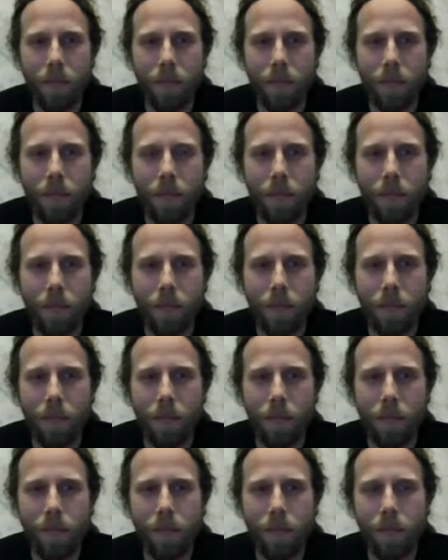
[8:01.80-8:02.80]

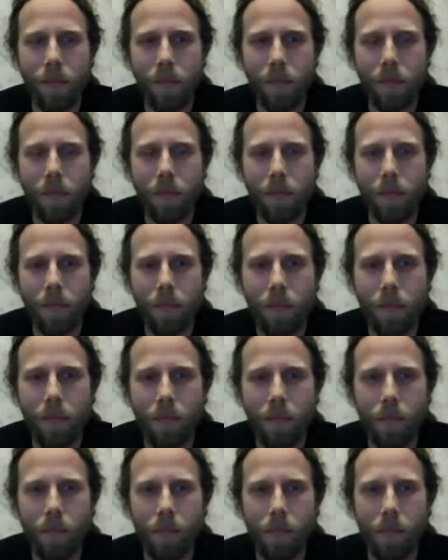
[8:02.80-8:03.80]

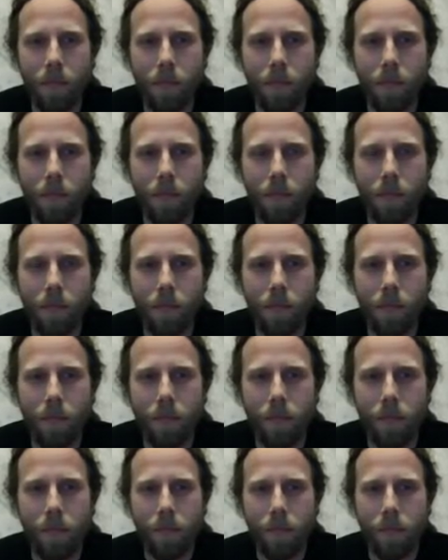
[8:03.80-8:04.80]

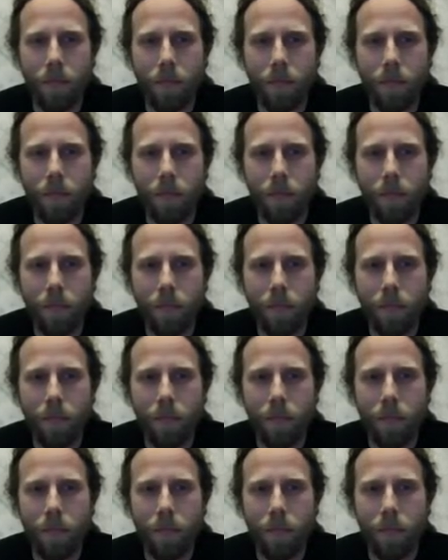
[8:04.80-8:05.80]

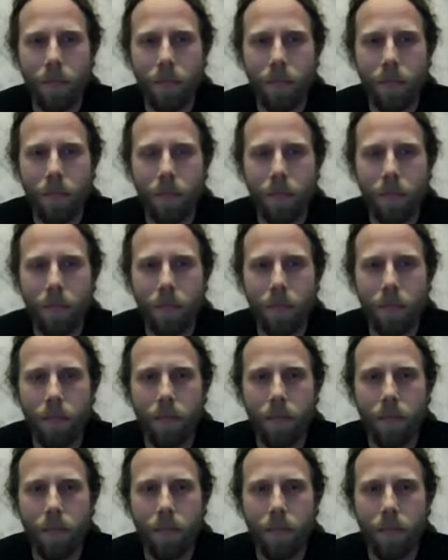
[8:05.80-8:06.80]

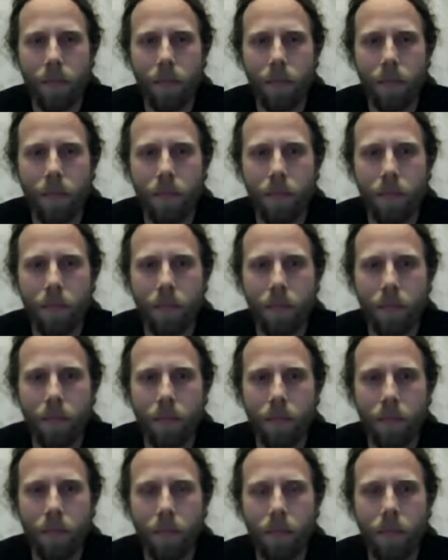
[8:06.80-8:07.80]

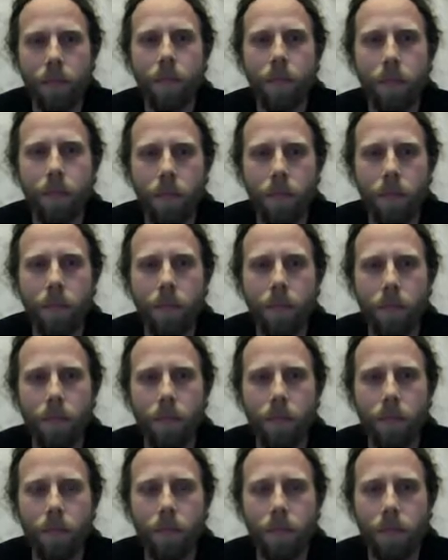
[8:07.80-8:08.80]

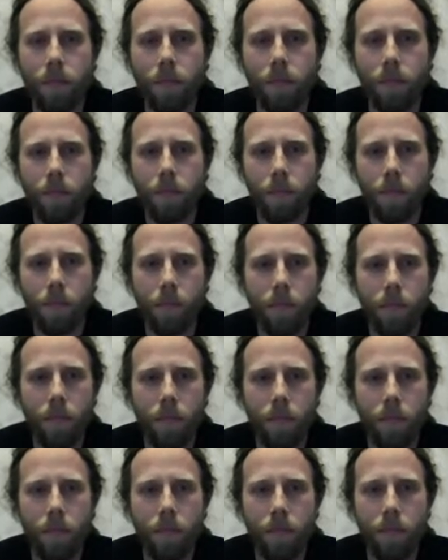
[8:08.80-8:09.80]
[no speech]